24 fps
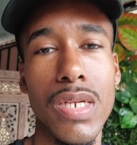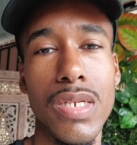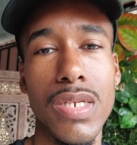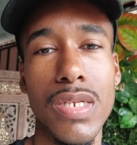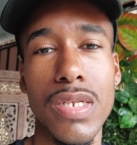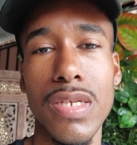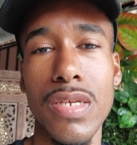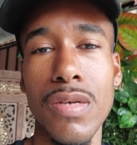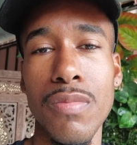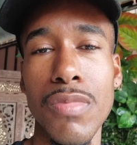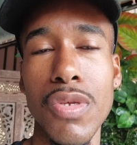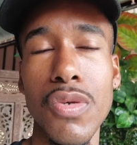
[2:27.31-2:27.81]

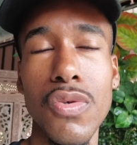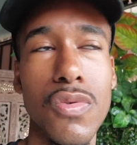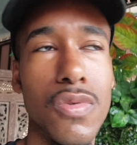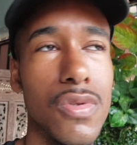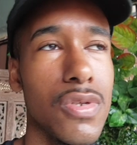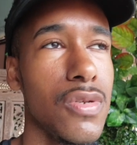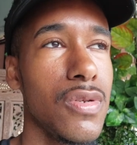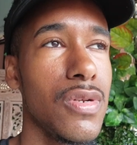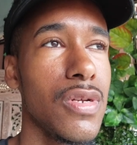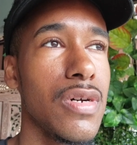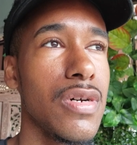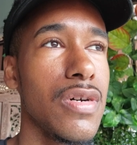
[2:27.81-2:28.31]
just commute.
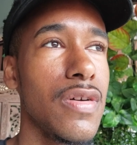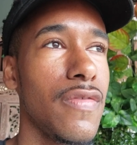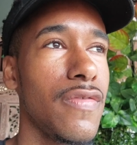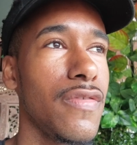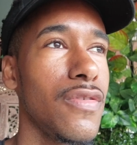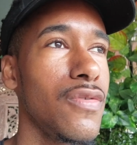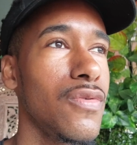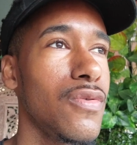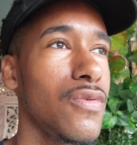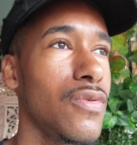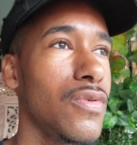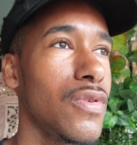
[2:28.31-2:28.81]
You know, if
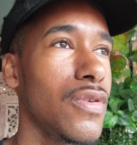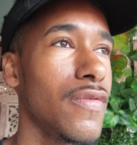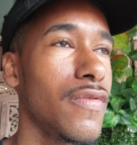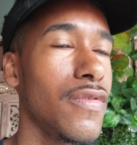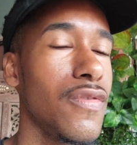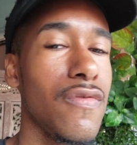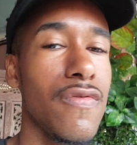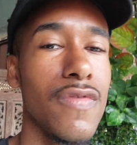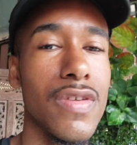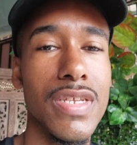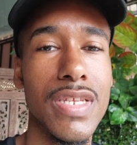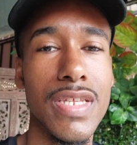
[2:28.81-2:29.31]

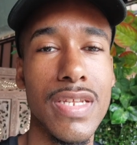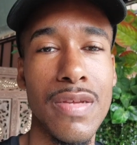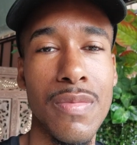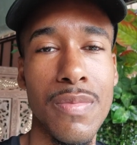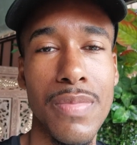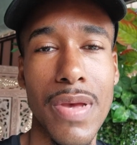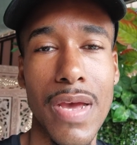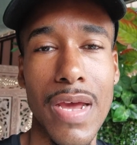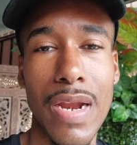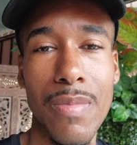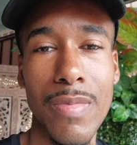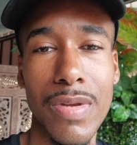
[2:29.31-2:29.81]
you visit in
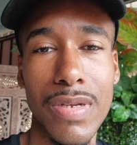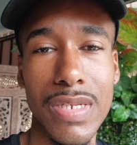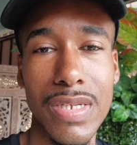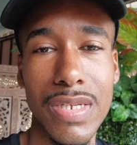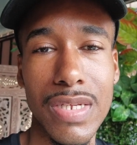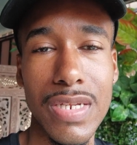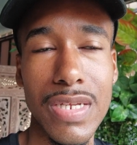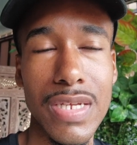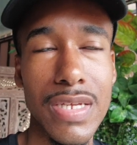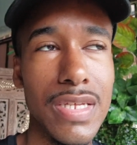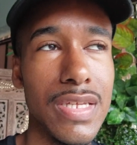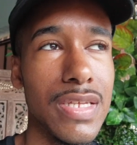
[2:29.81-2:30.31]
Panama
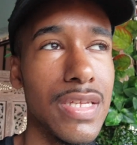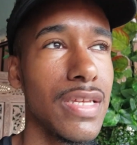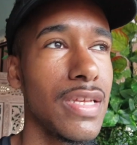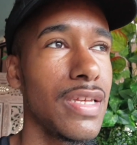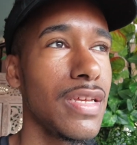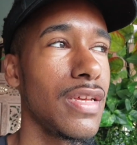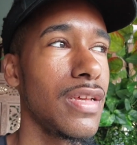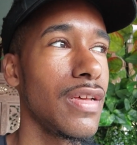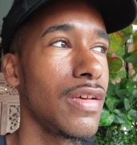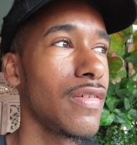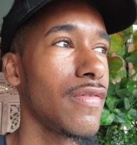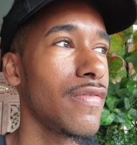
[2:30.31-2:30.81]
City
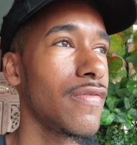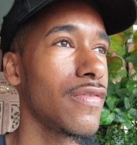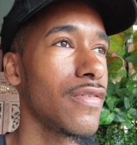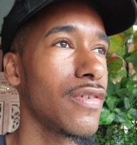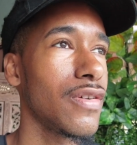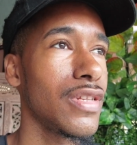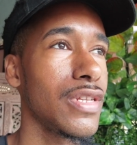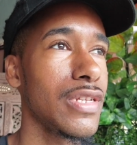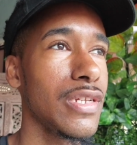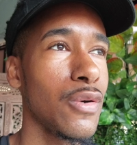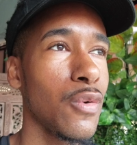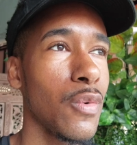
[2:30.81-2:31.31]
for
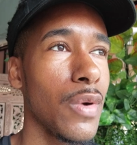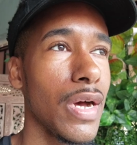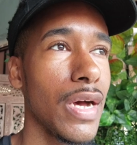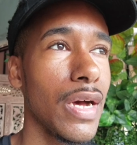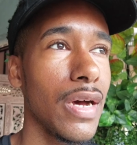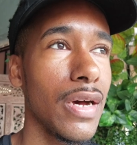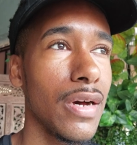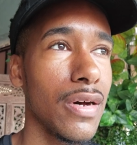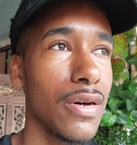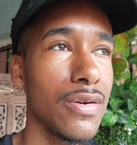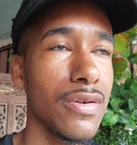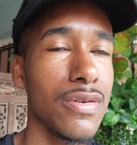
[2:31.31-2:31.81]
a little
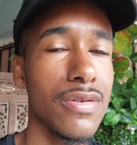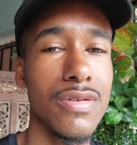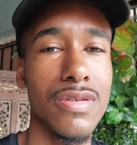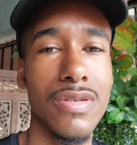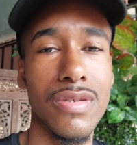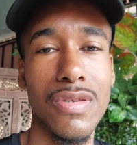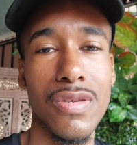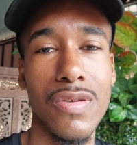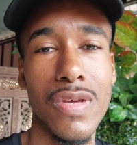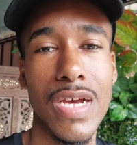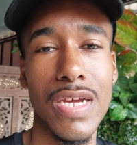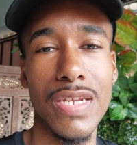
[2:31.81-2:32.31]
while,
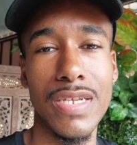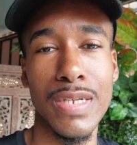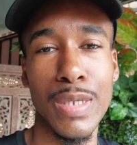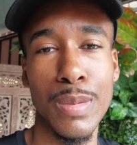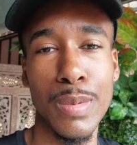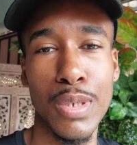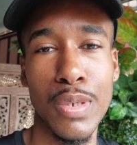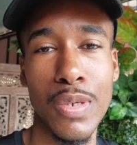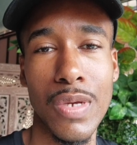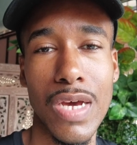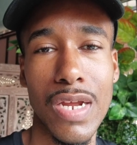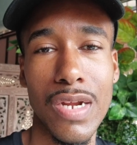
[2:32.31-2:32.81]
you got
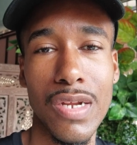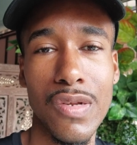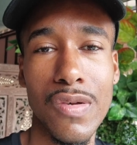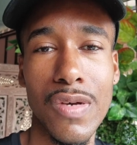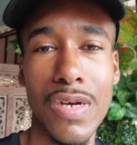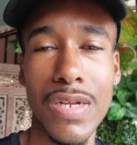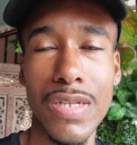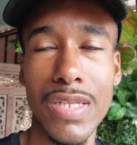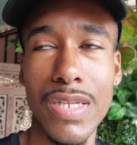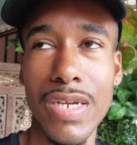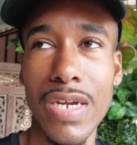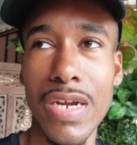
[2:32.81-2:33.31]
something you got to do
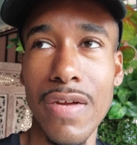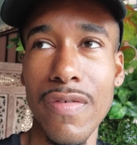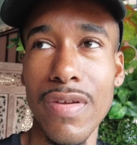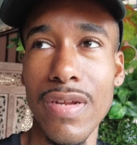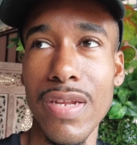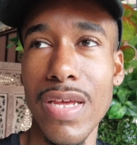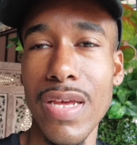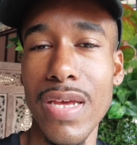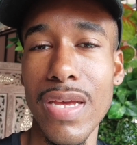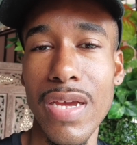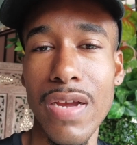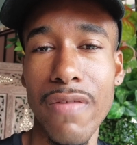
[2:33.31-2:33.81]
out there every
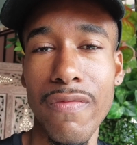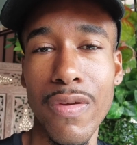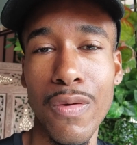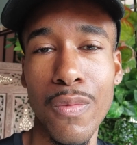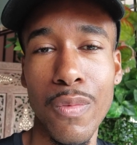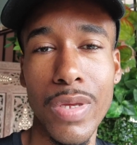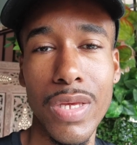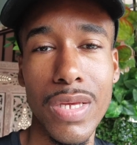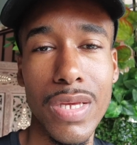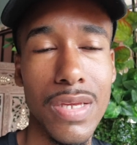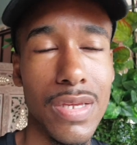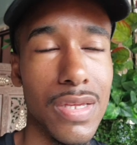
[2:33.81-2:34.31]
day, every
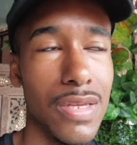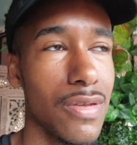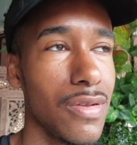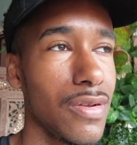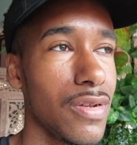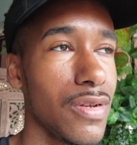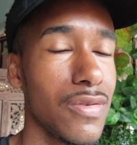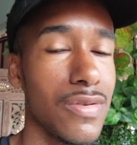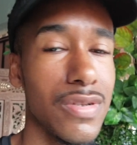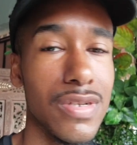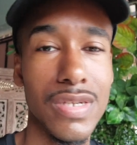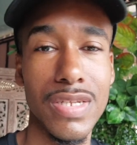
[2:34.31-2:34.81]
week, you
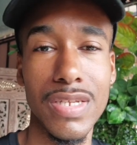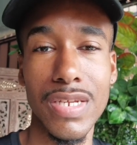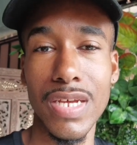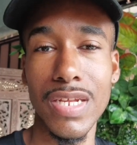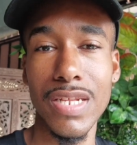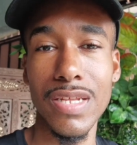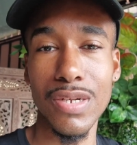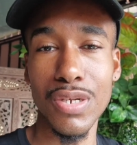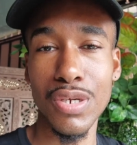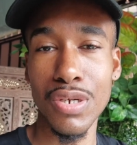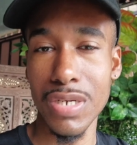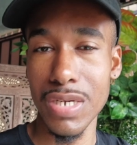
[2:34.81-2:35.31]
know, just take
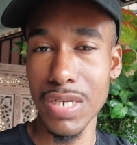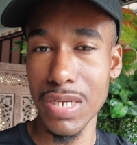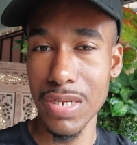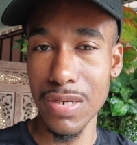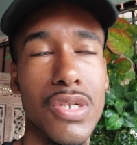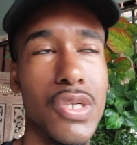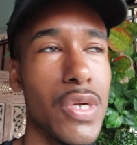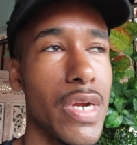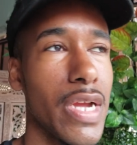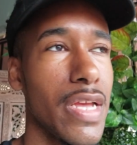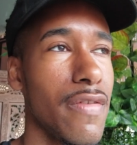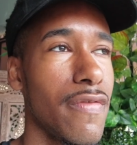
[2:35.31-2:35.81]
the train
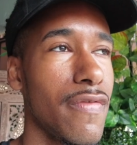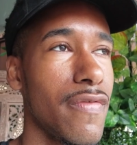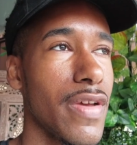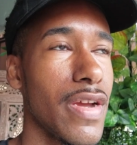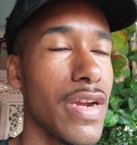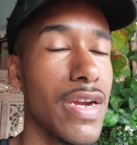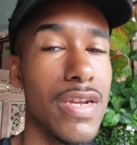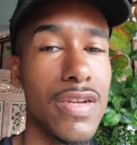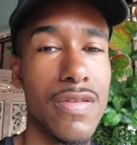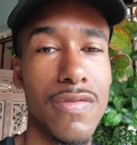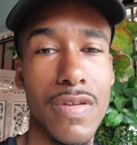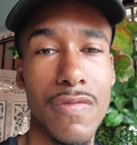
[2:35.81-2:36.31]

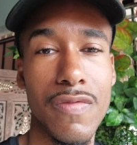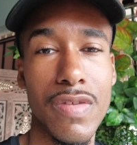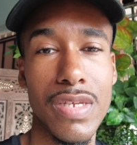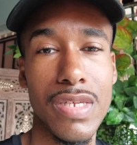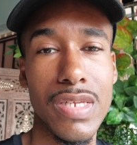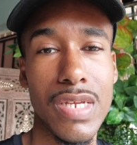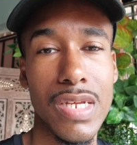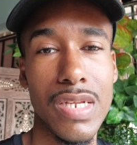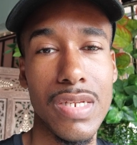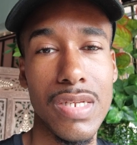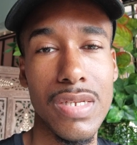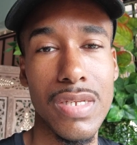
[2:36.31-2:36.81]
fare is 50
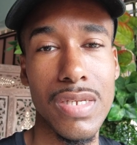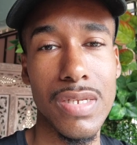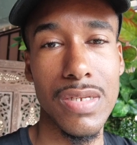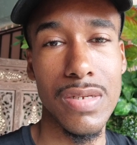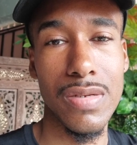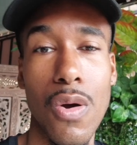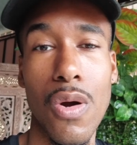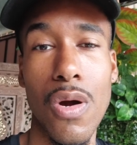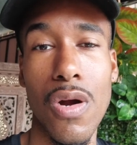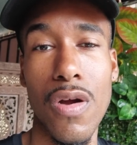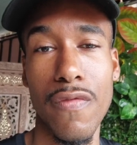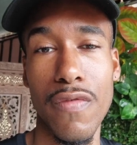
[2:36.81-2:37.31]
cents.
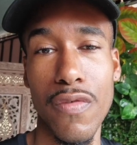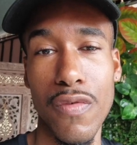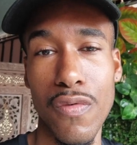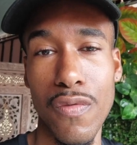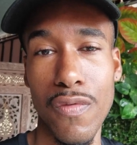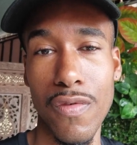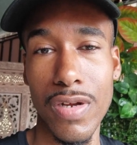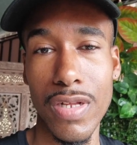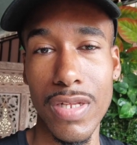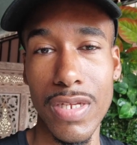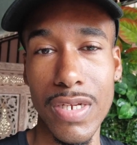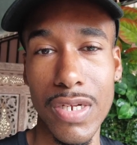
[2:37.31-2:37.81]
Or if you
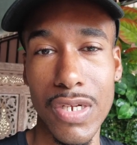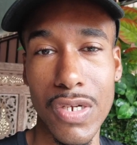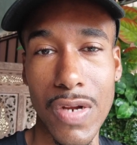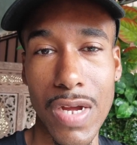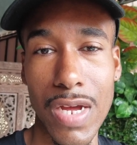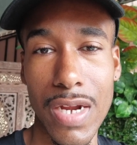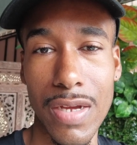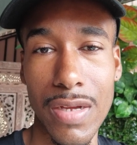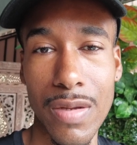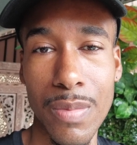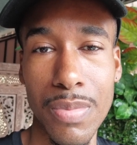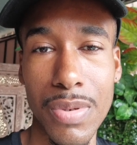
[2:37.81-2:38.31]
really
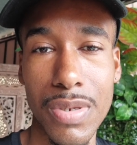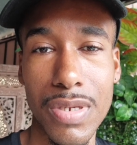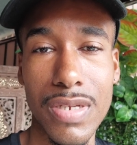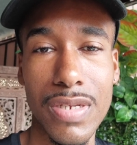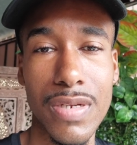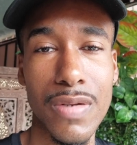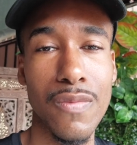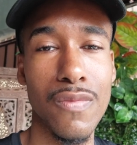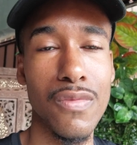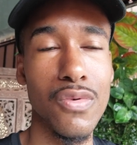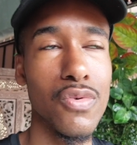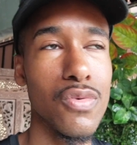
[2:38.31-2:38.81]
trying to put
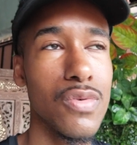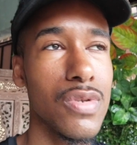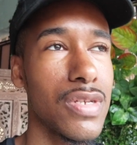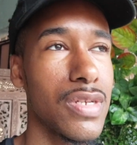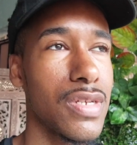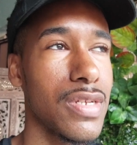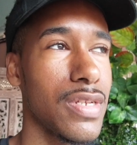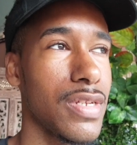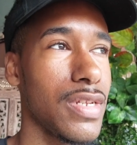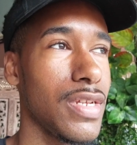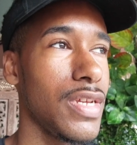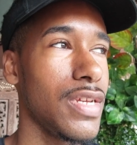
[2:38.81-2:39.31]
some
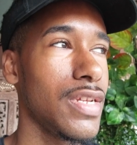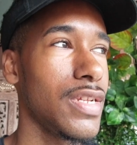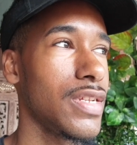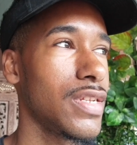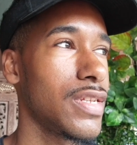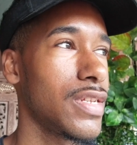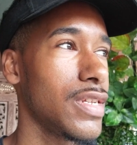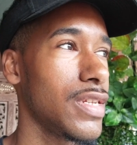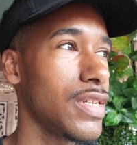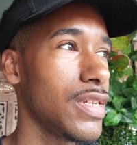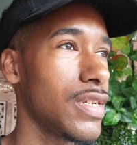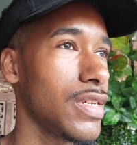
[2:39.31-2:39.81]
roots
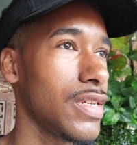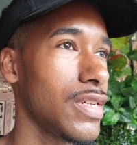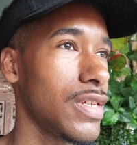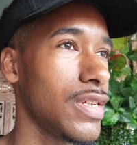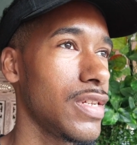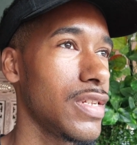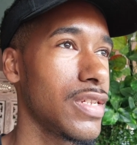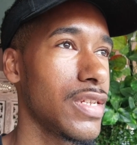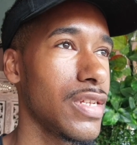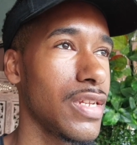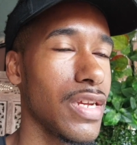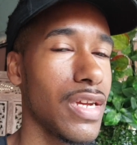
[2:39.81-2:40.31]
into
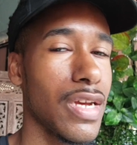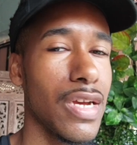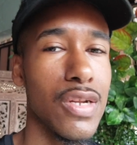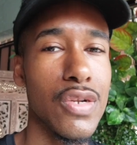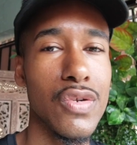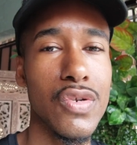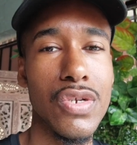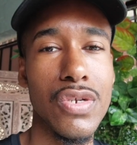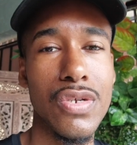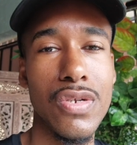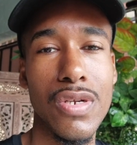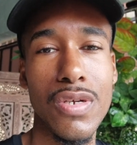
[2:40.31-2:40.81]
the
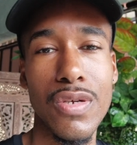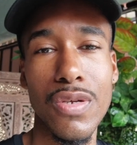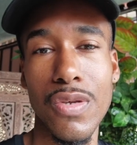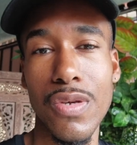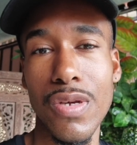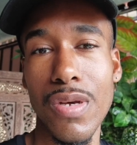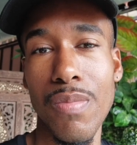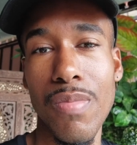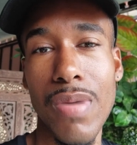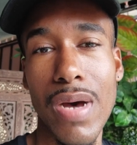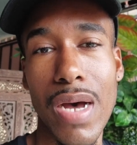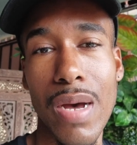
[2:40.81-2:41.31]
country, you know, you
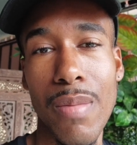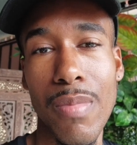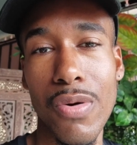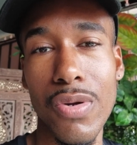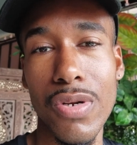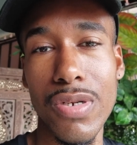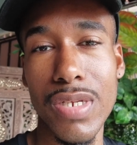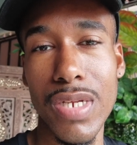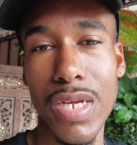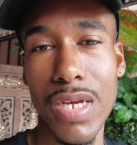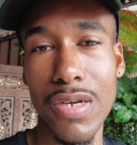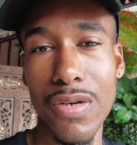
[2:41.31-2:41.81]
could buy a
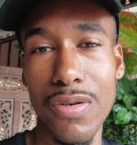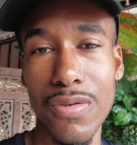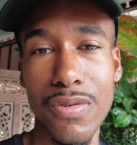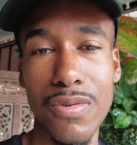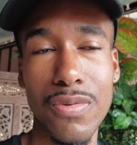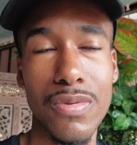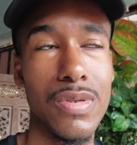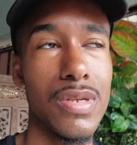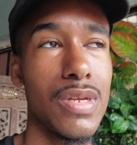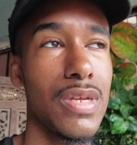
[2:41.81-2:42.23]
motorcycle,